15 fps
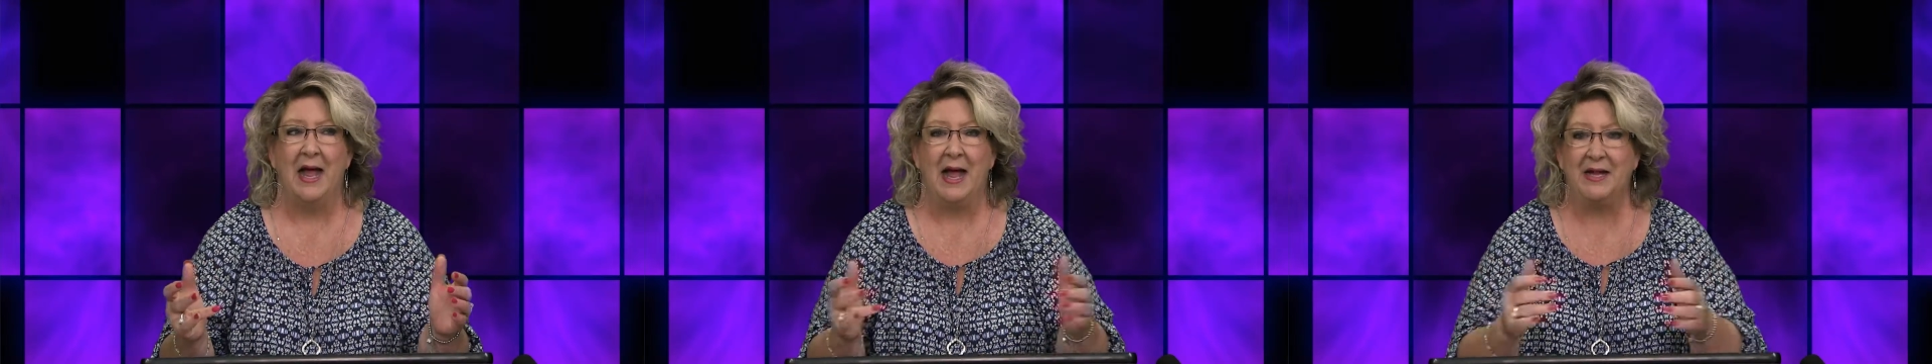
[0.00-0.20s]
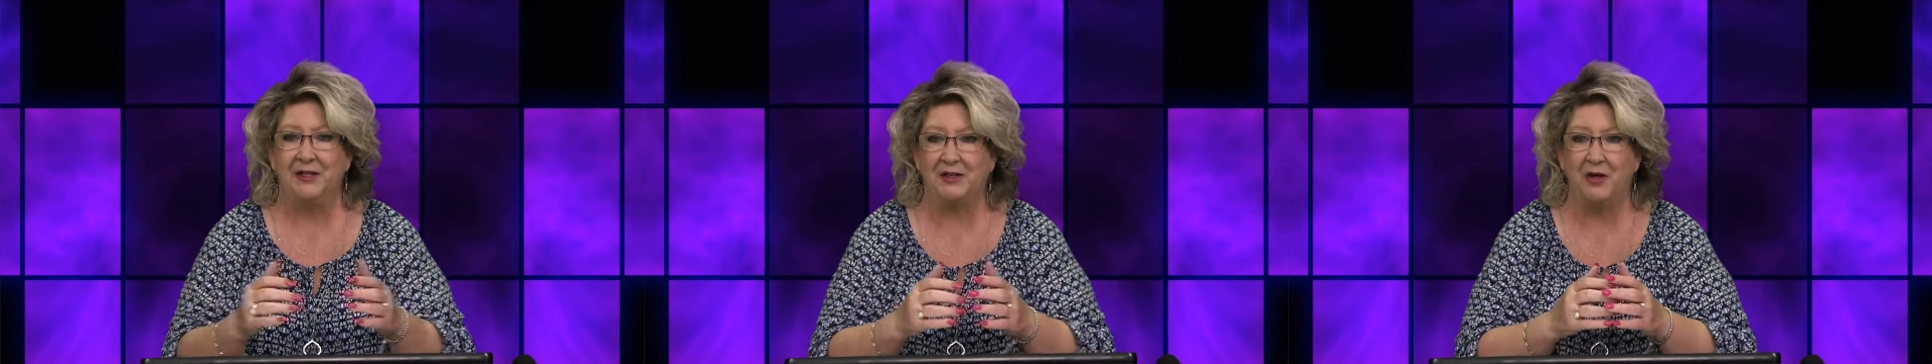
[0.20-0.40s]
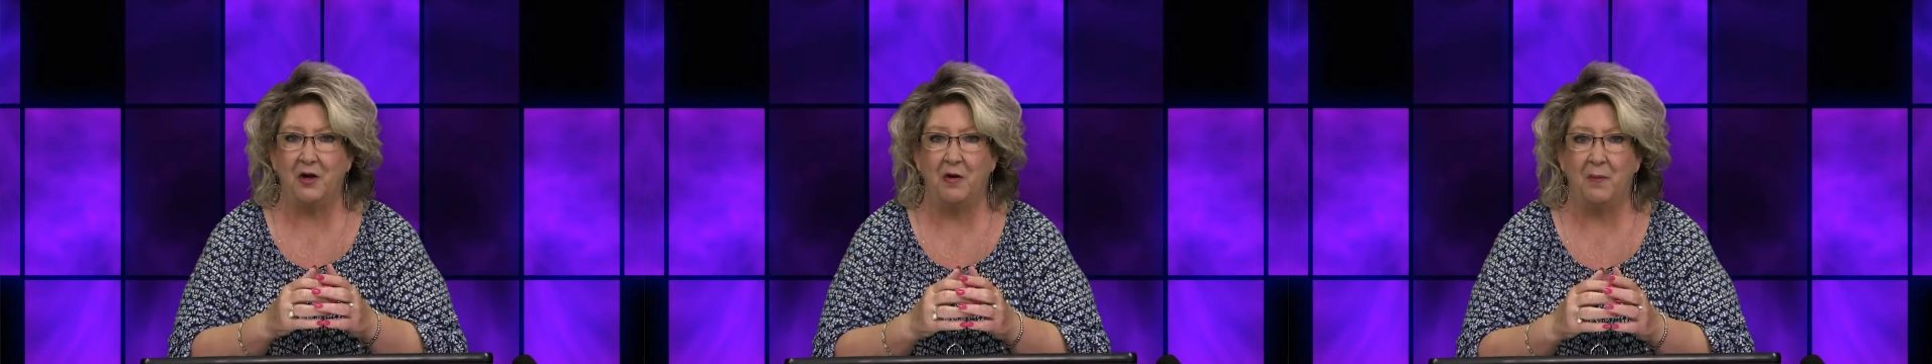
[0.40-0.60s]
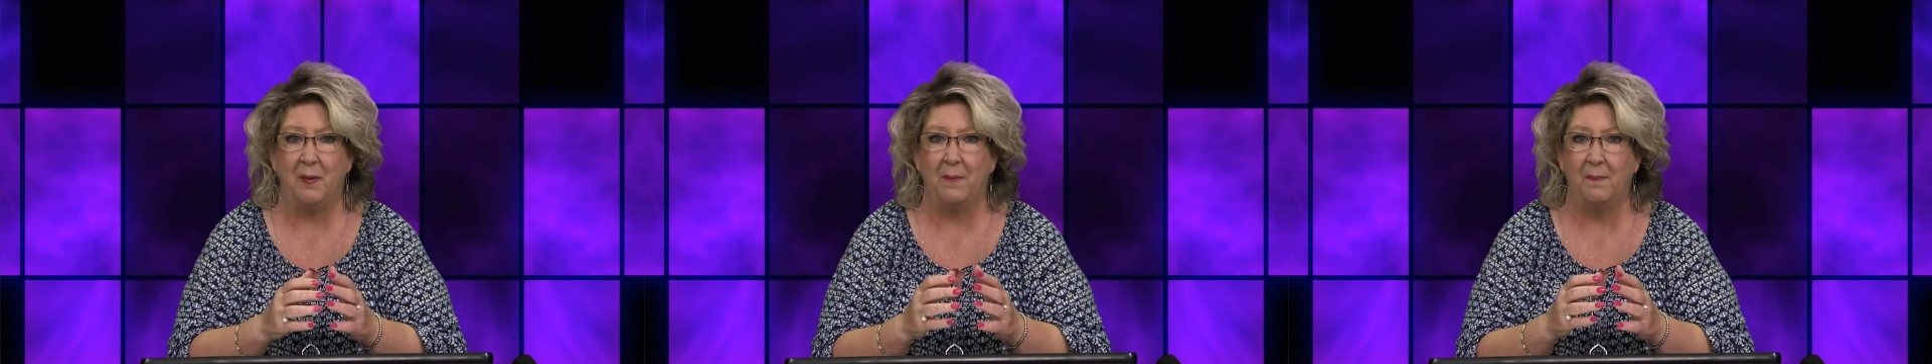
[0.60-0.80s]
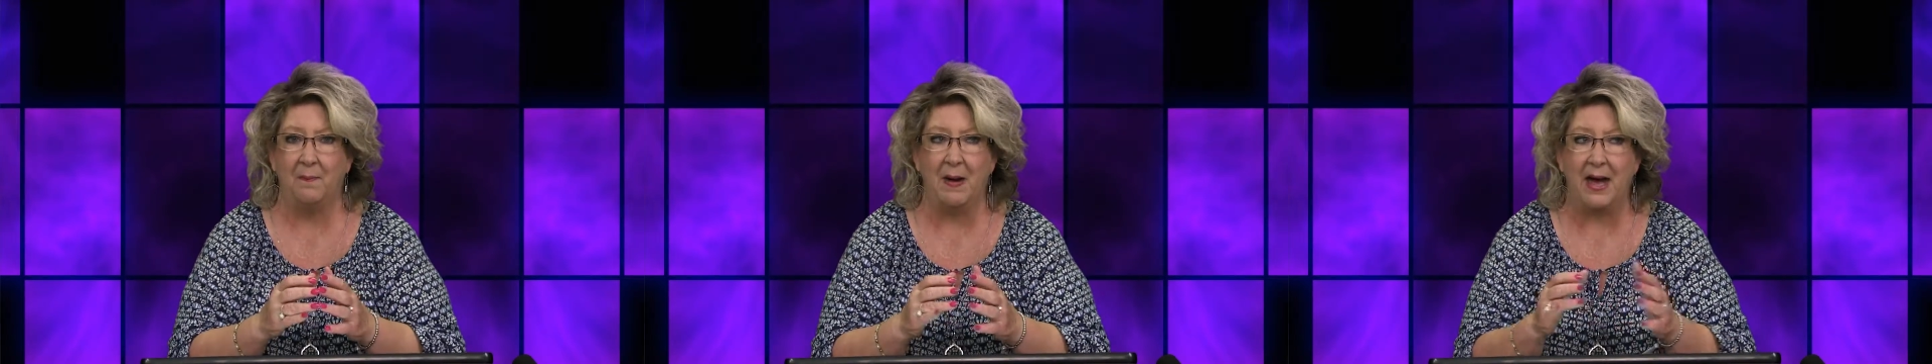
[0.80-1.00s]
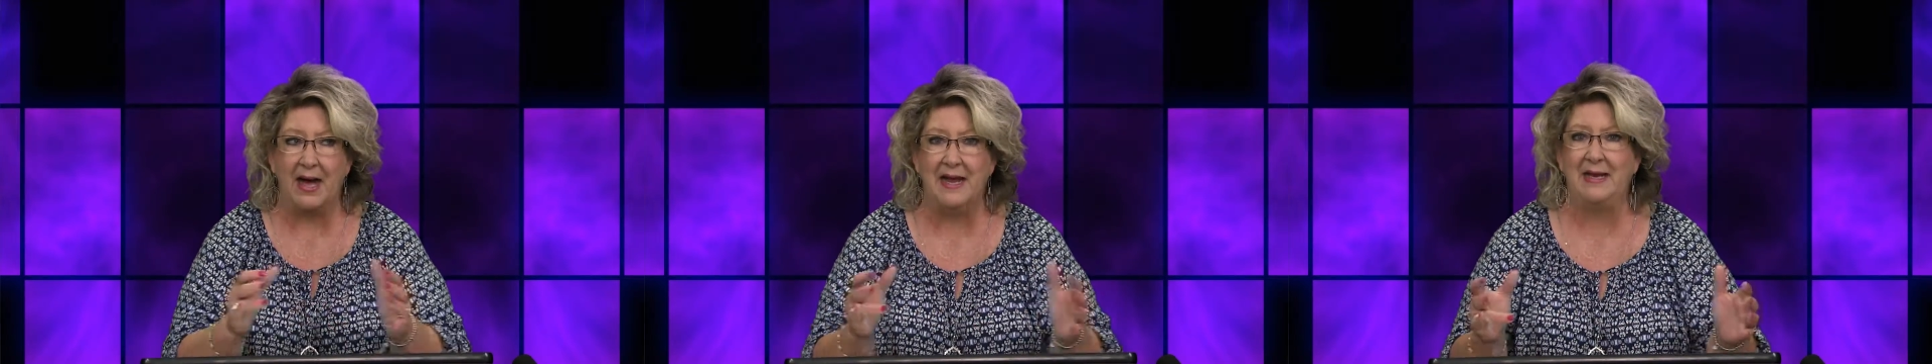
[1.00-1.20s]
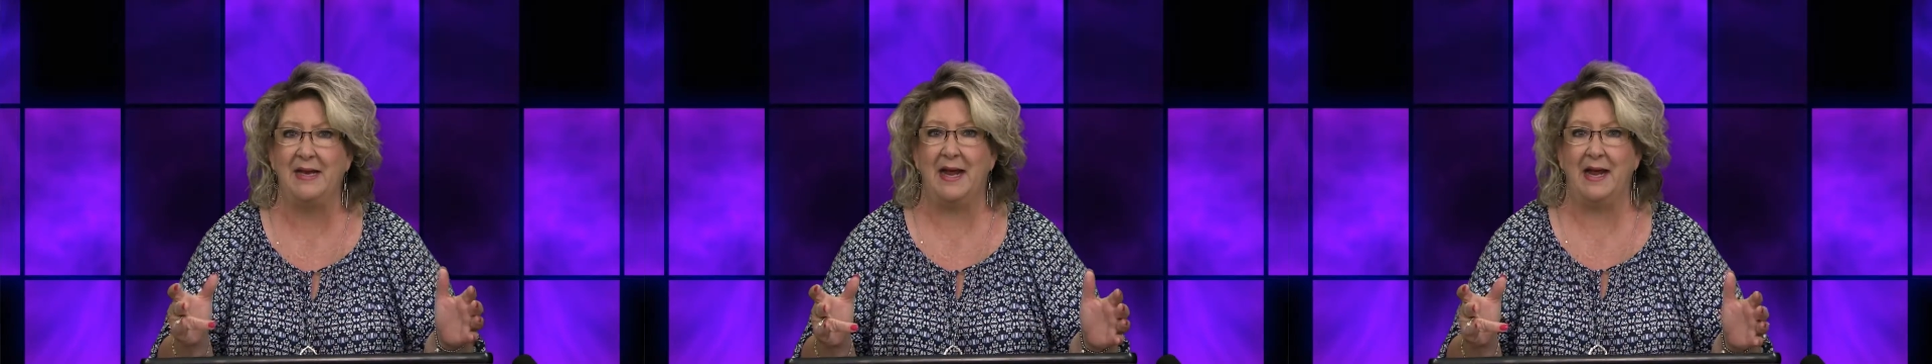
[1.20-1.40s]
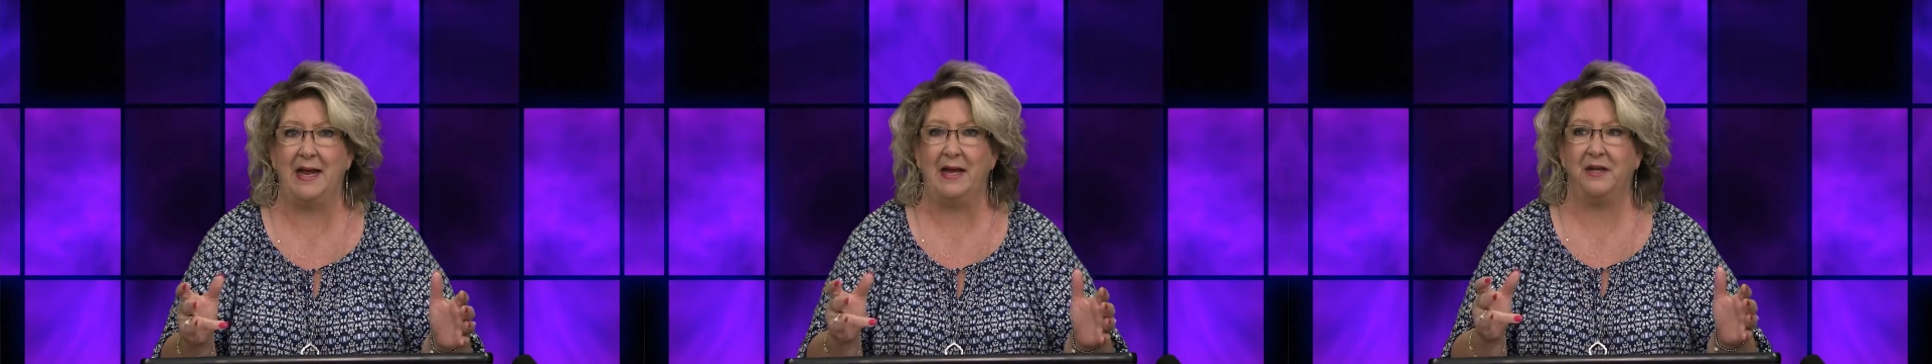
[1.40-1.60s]
And so my
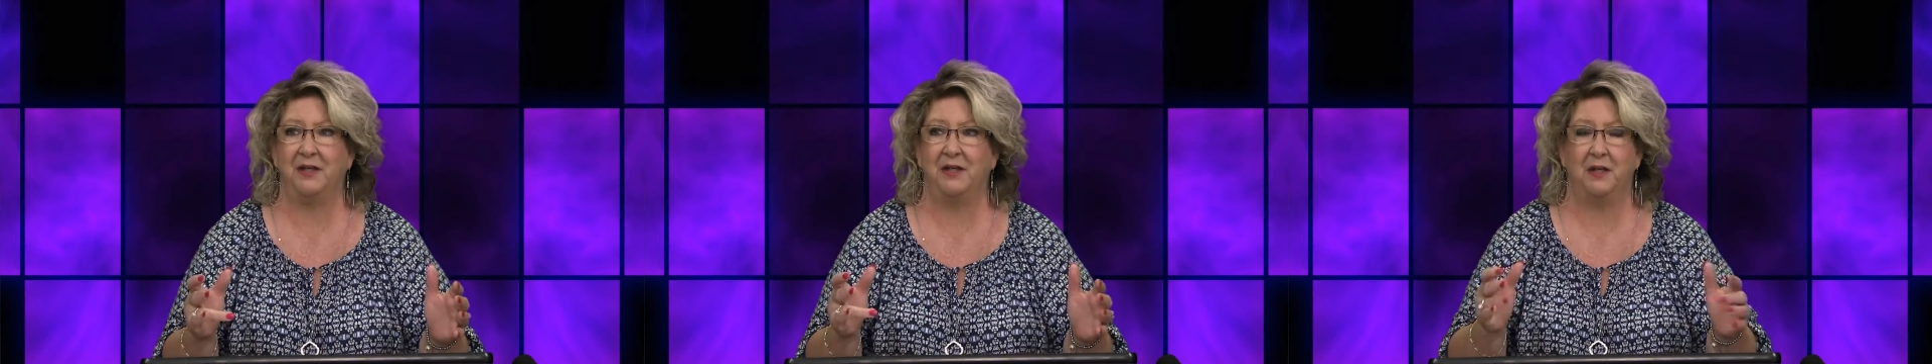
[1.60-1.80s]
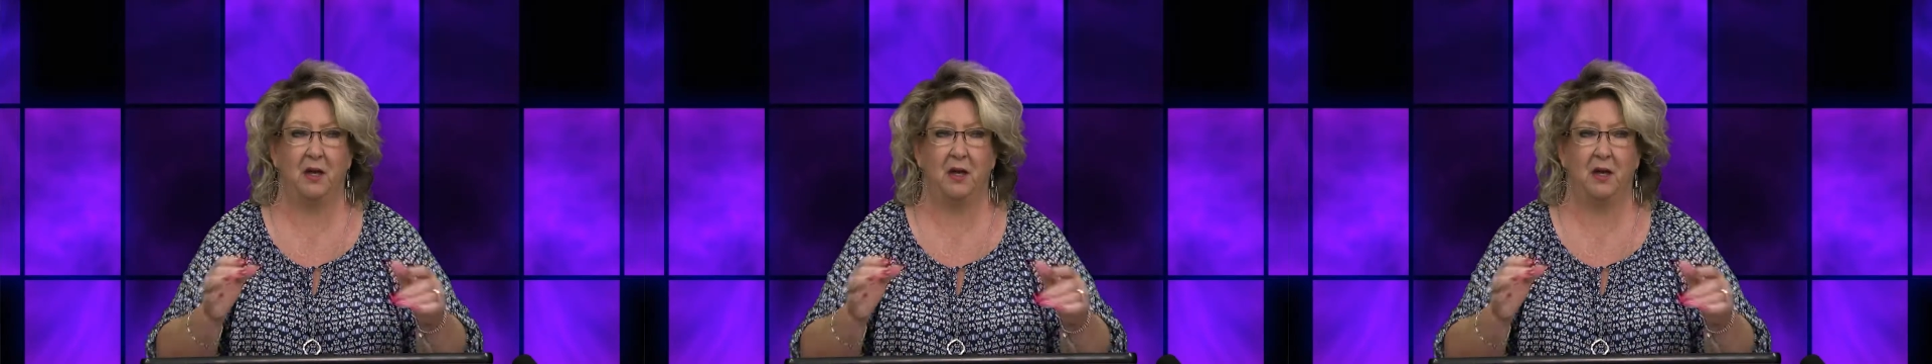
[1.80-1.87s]
days,